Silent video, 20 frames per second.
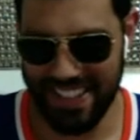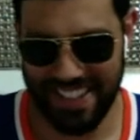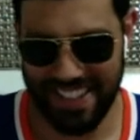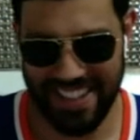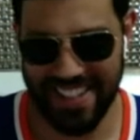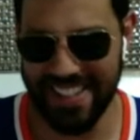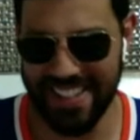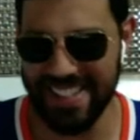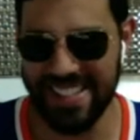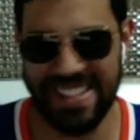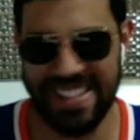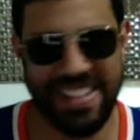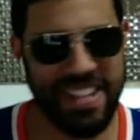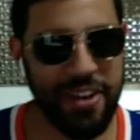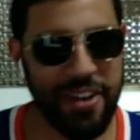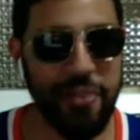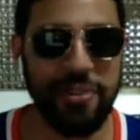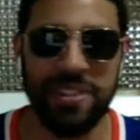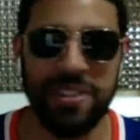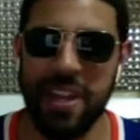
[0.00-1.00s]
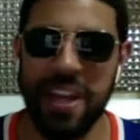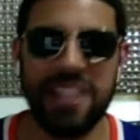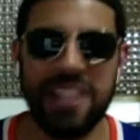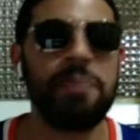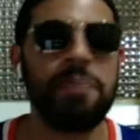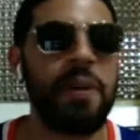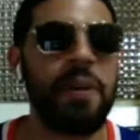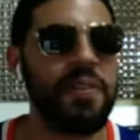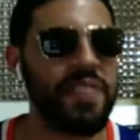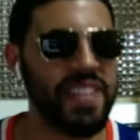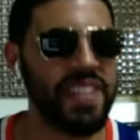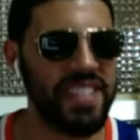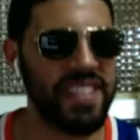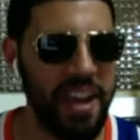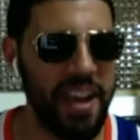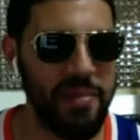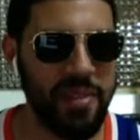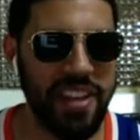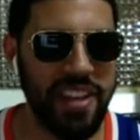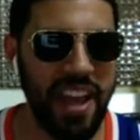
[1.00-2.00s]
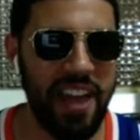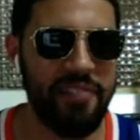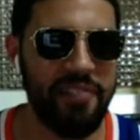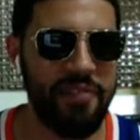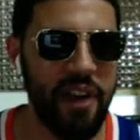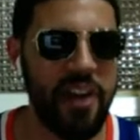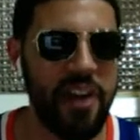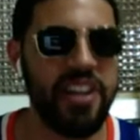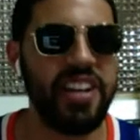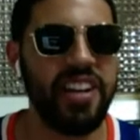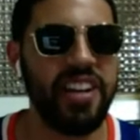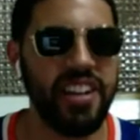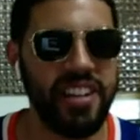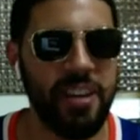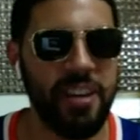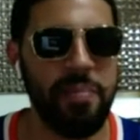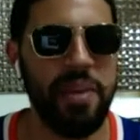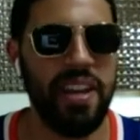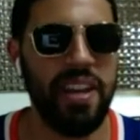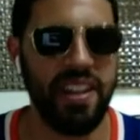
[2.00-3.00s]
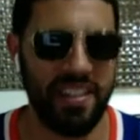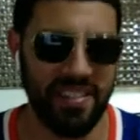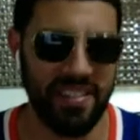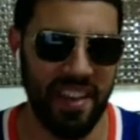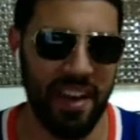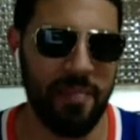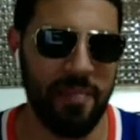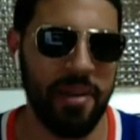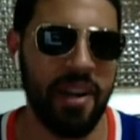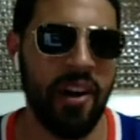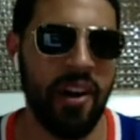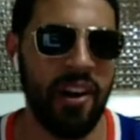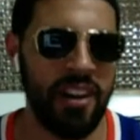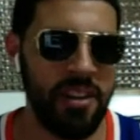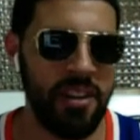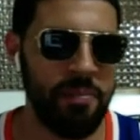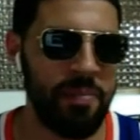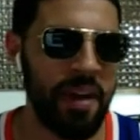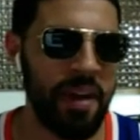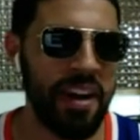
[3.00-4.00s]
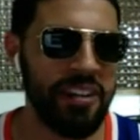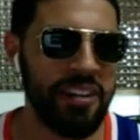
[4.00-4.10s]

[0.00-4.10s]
Yes. It was, it's perfect timing. They had very good comedic timing on Impact